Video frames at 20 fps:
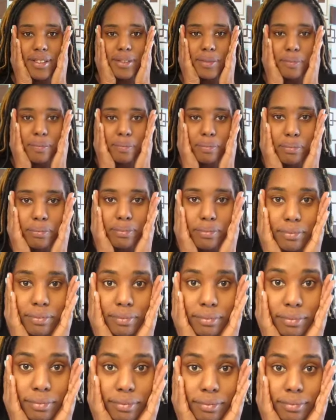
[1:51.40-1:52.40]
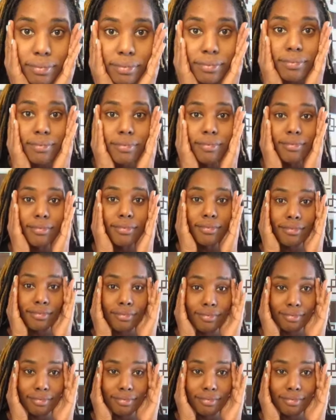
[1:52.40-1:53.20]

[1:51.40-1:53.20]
Nobody speaks.